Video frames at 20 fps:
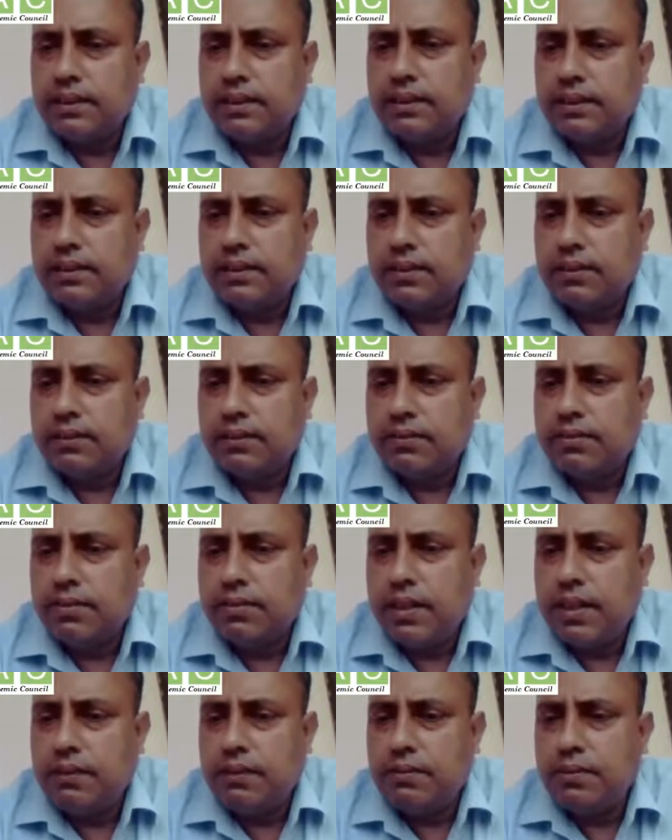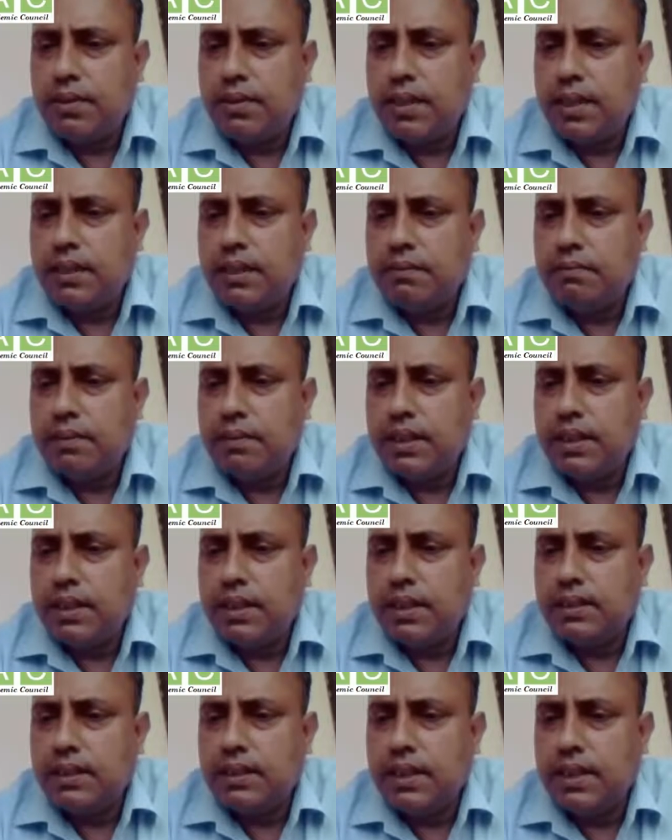So 5y
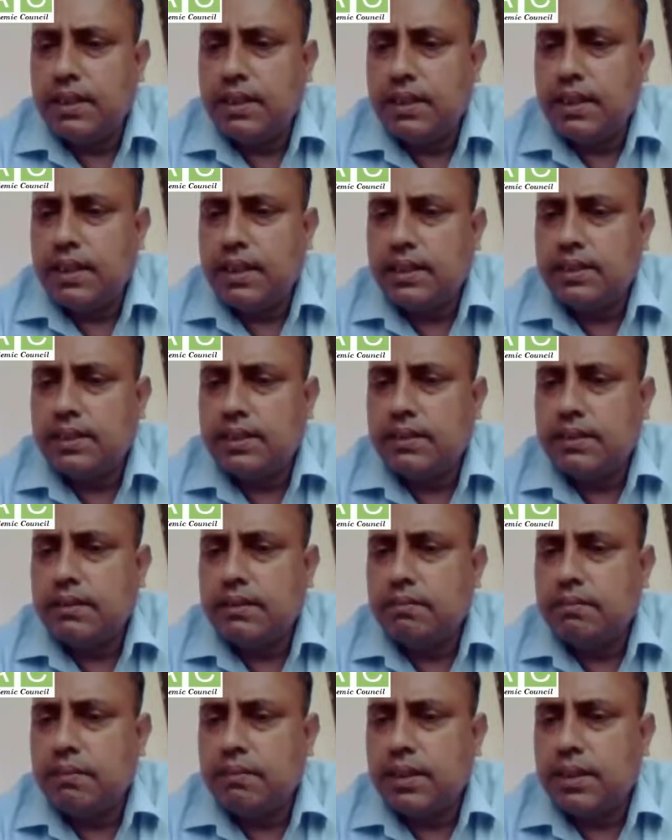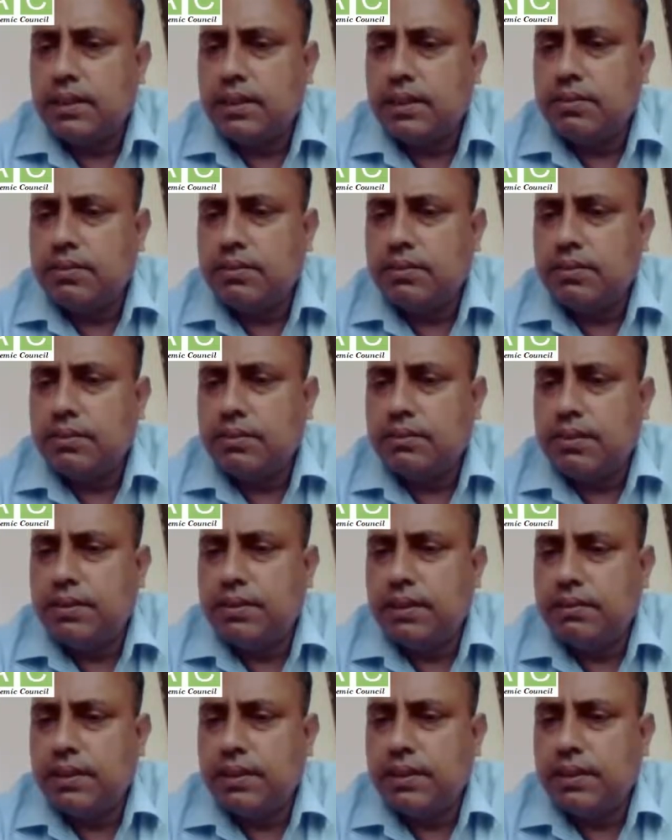minus 8x minus 150
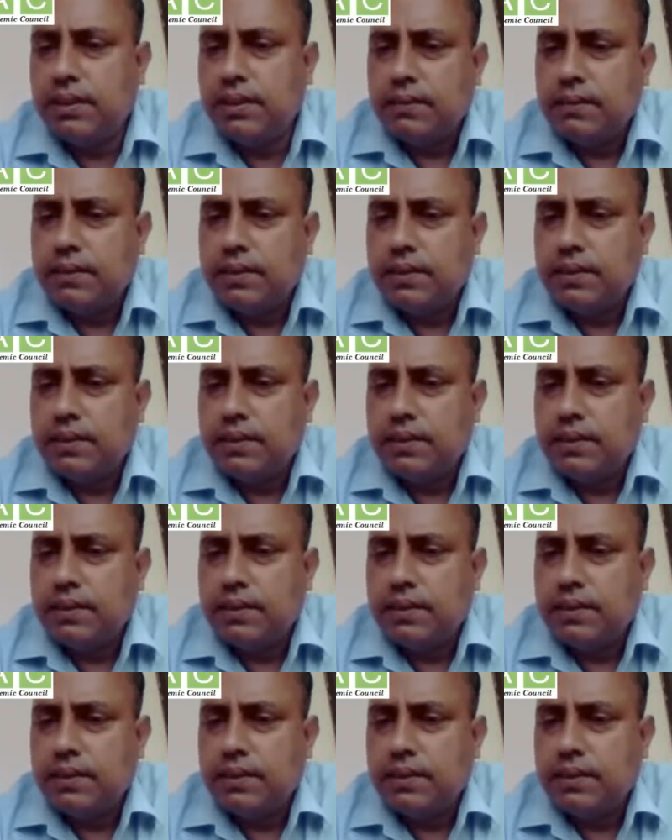equals 0.